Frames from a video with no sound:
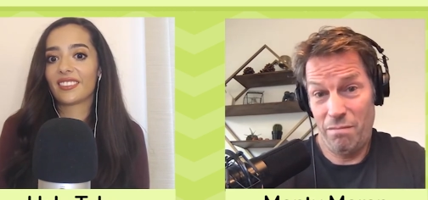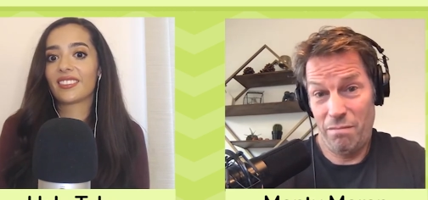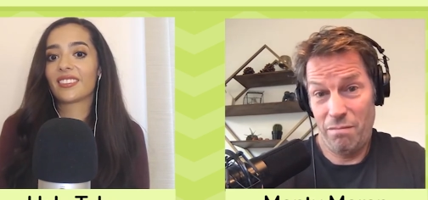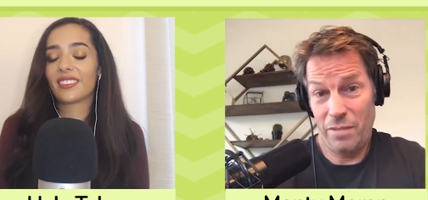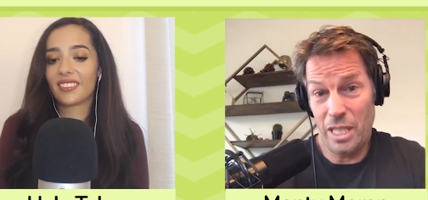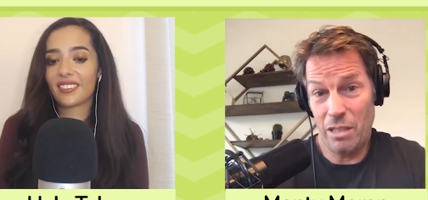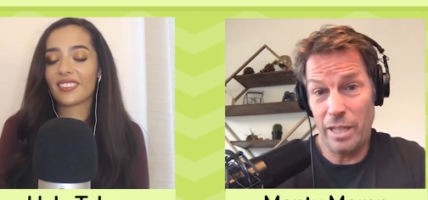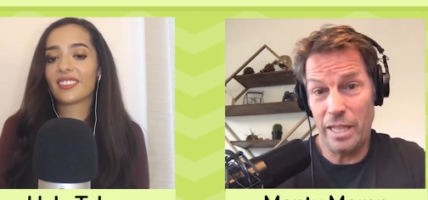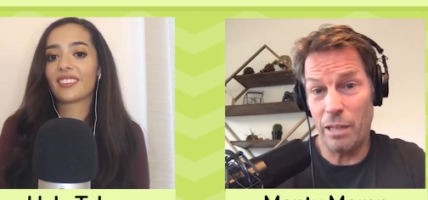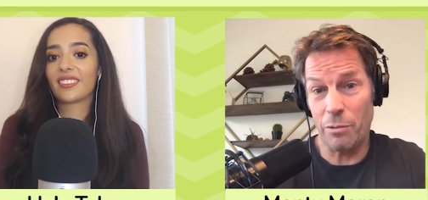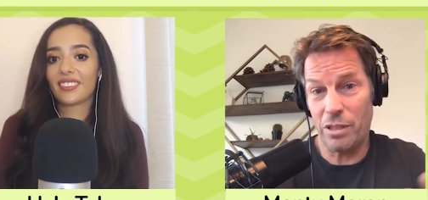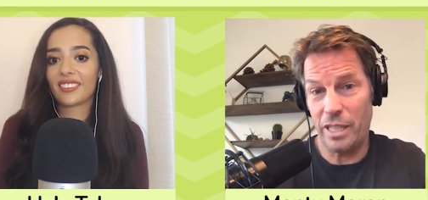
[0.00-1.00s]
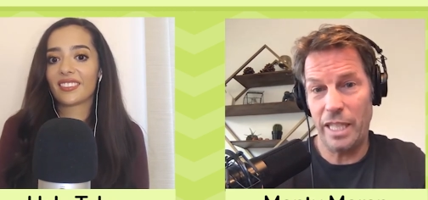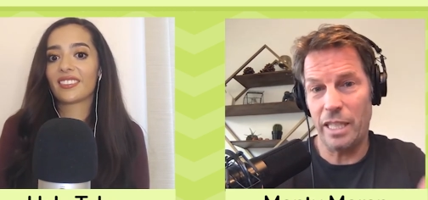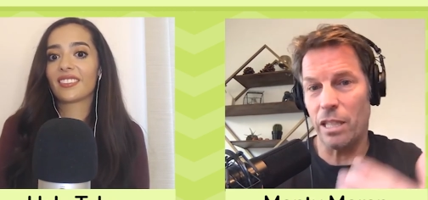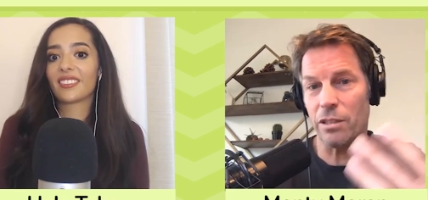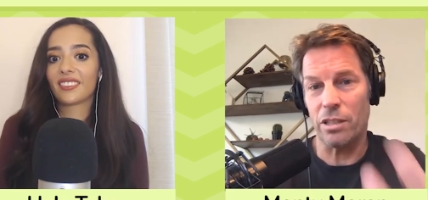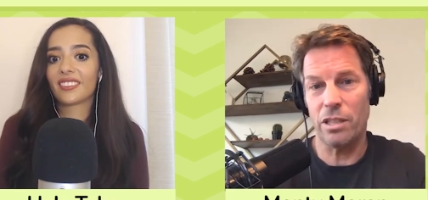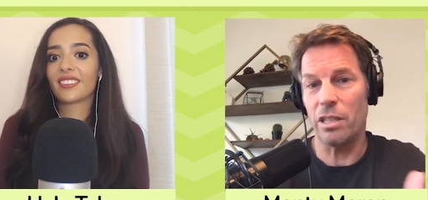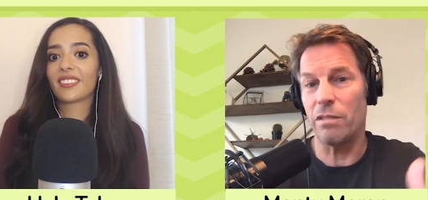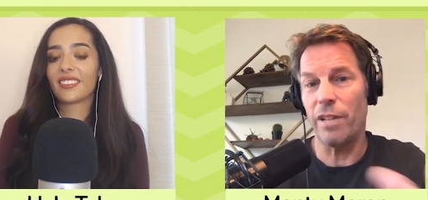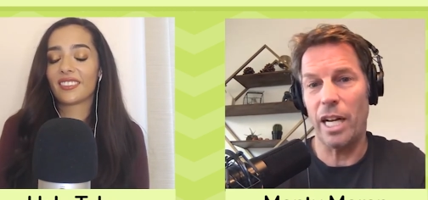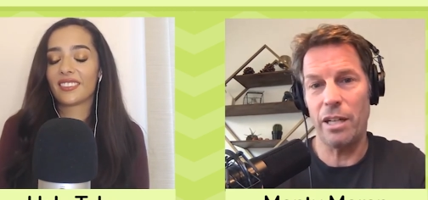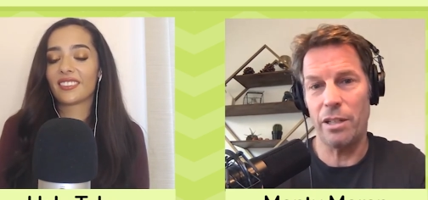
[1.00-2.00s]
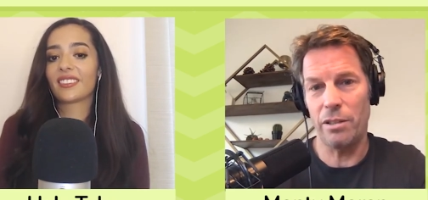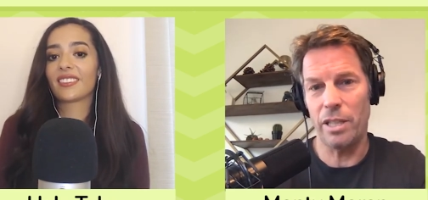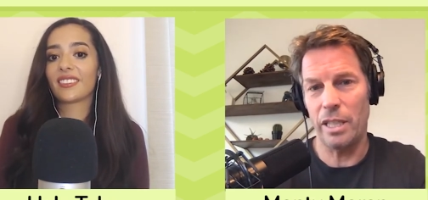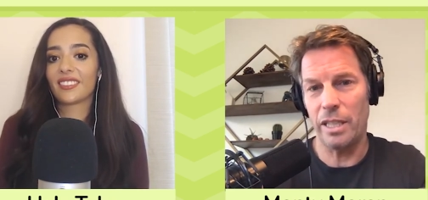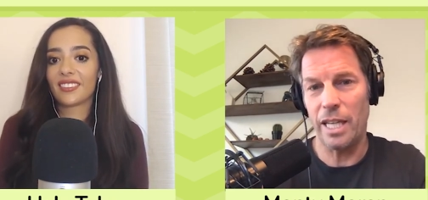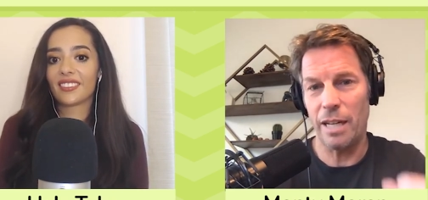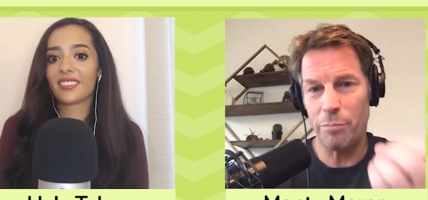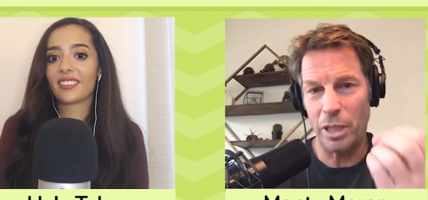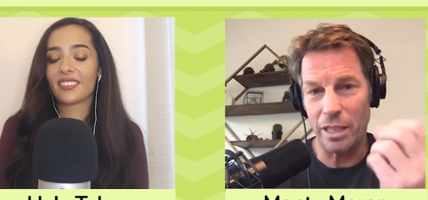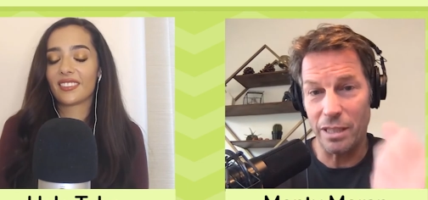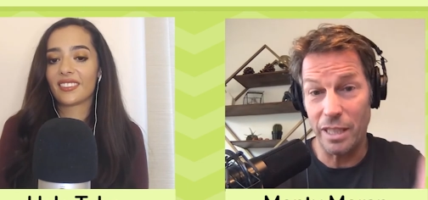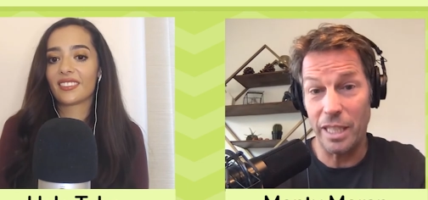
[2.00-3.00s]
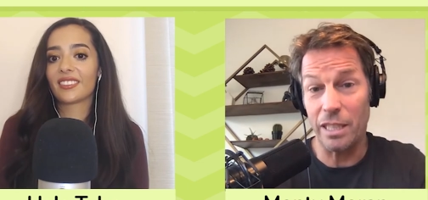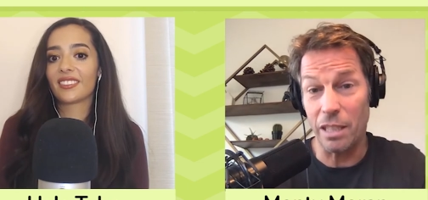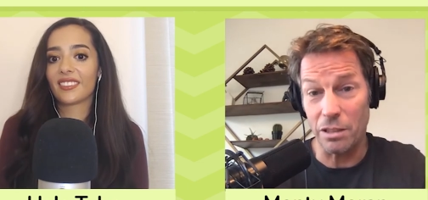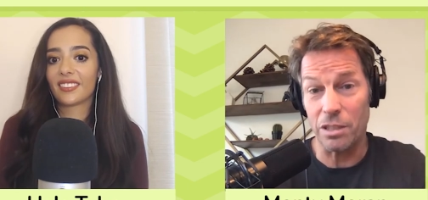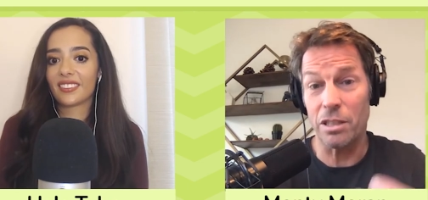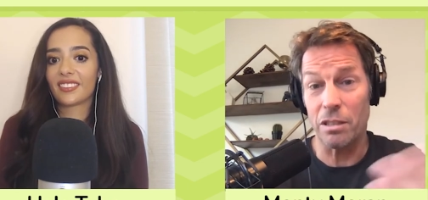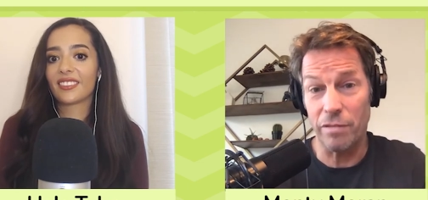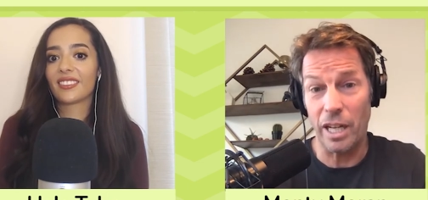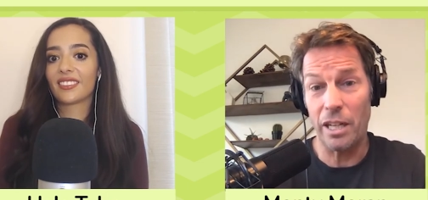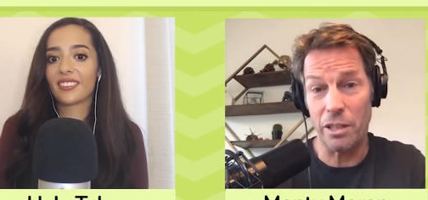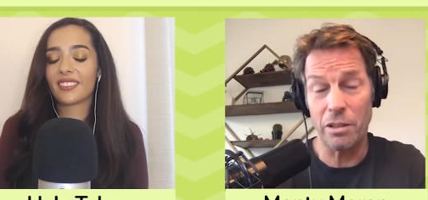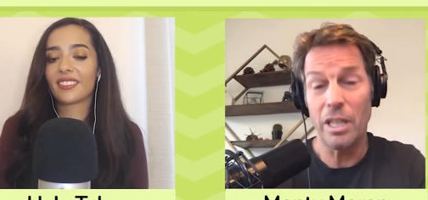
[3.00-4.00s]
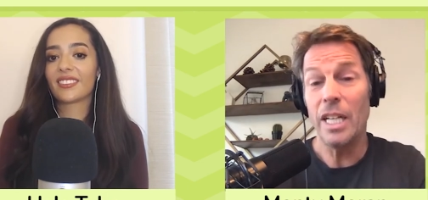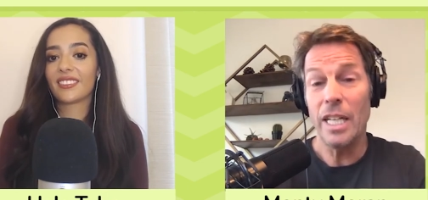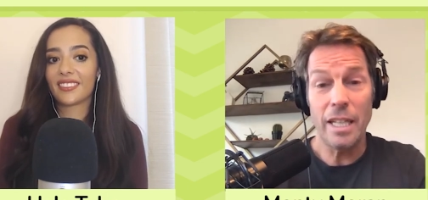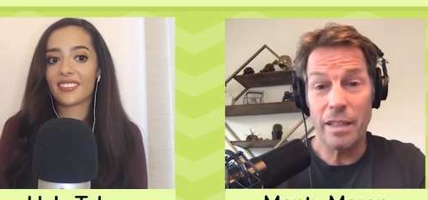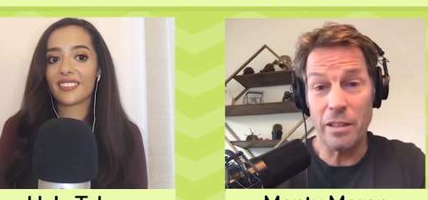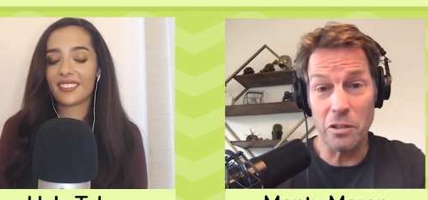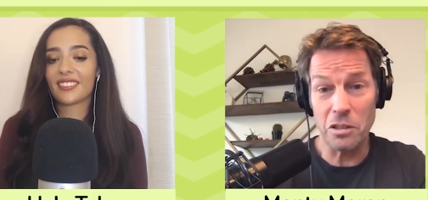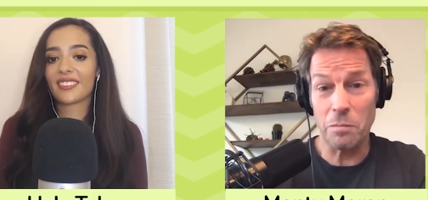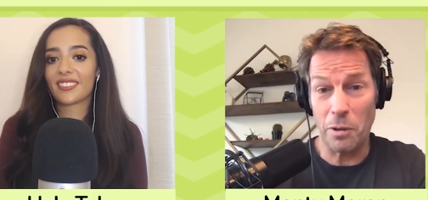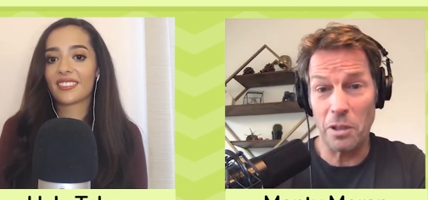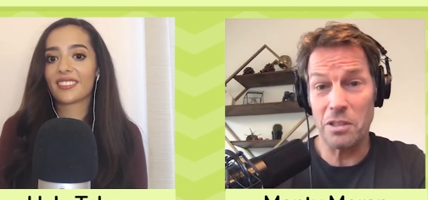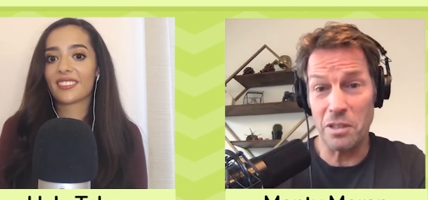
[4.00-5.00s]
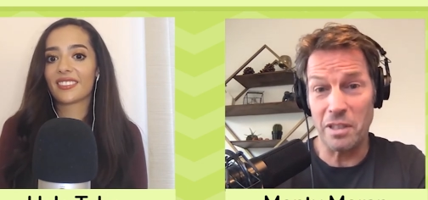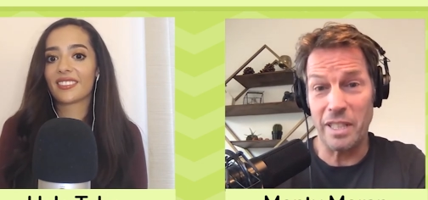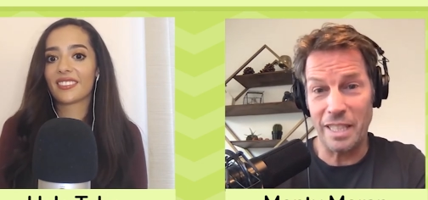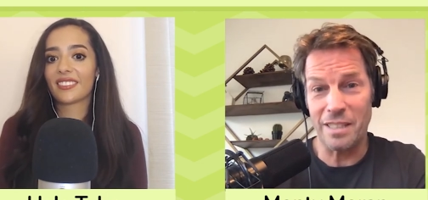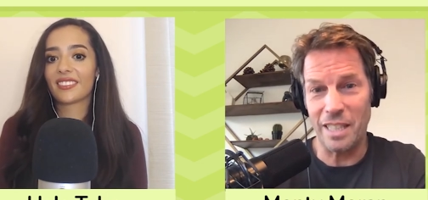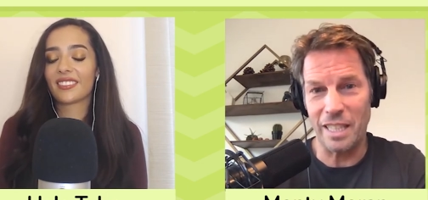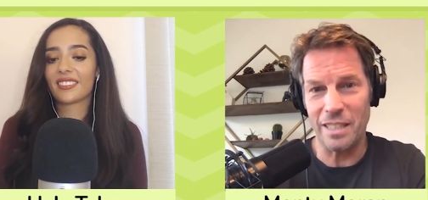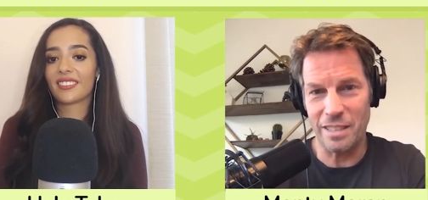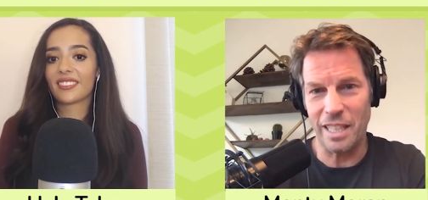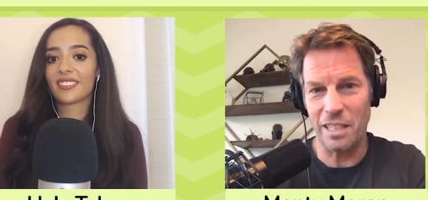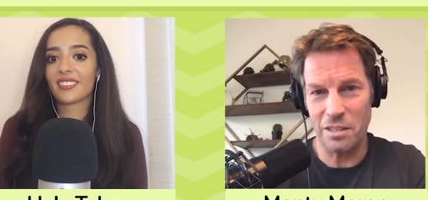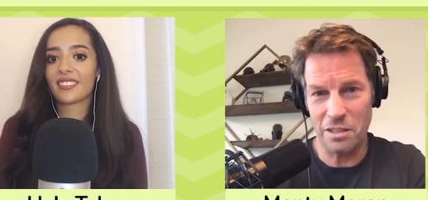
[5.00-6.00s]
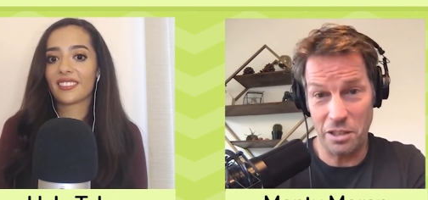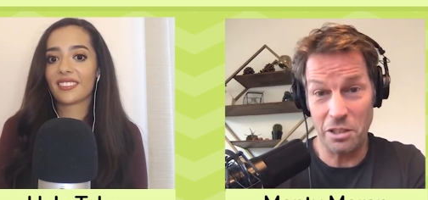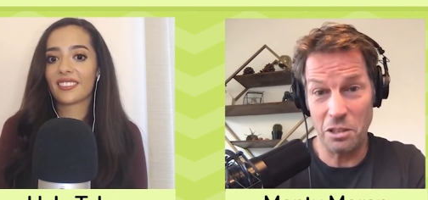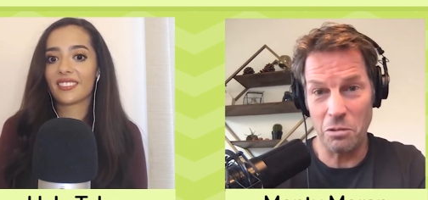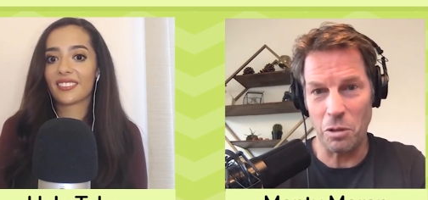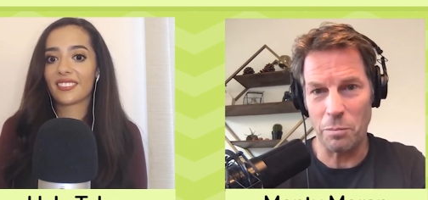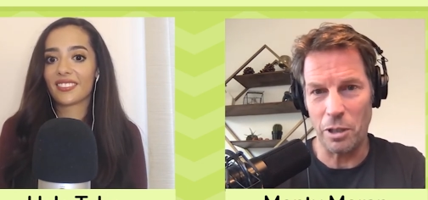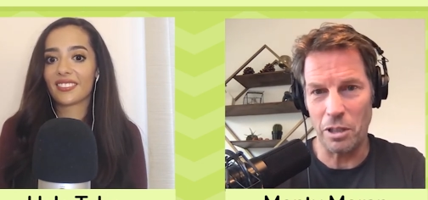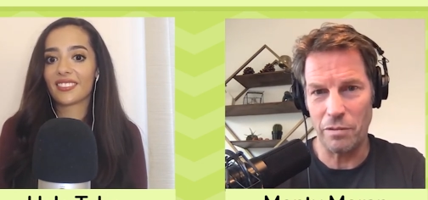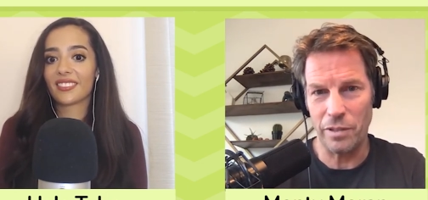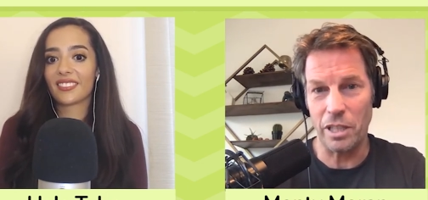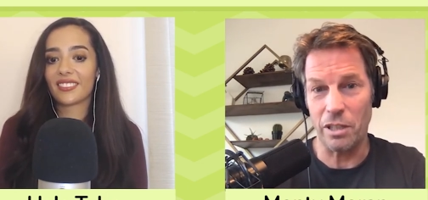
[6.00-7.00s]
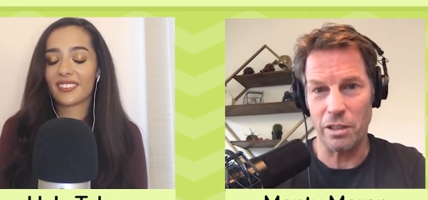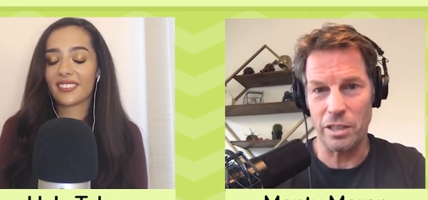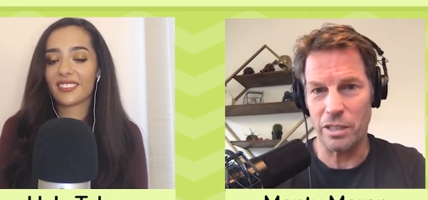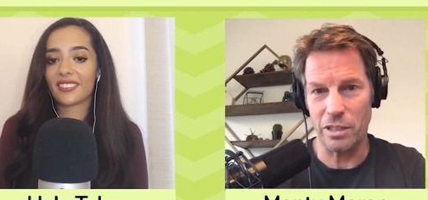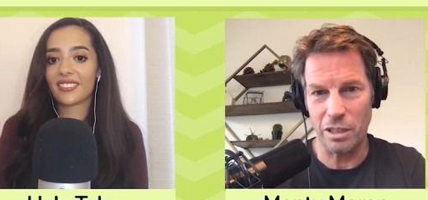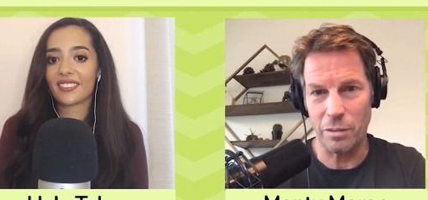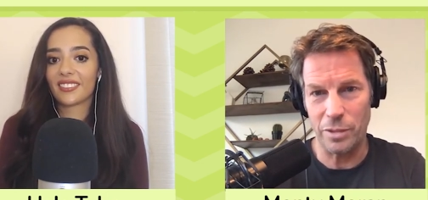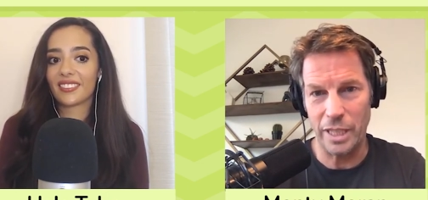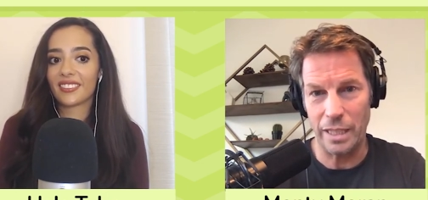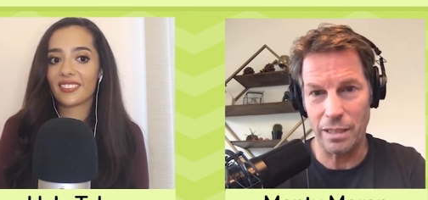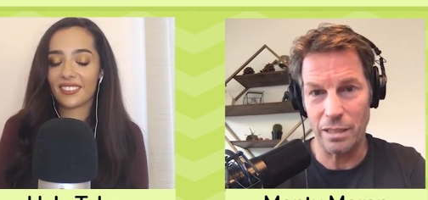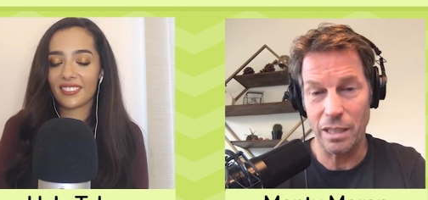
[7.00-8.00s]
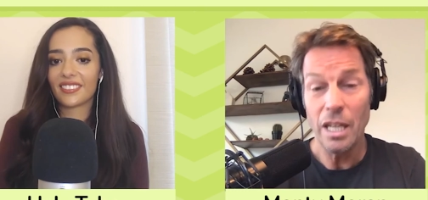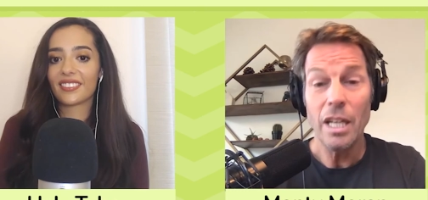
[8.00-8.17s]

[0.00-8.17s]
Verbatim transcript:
Speaker 1: You know, and they were seen and understood and valued. And in that being seen and understood and valued, those are parts of the things that I just said to you were part of encouraging circumstances.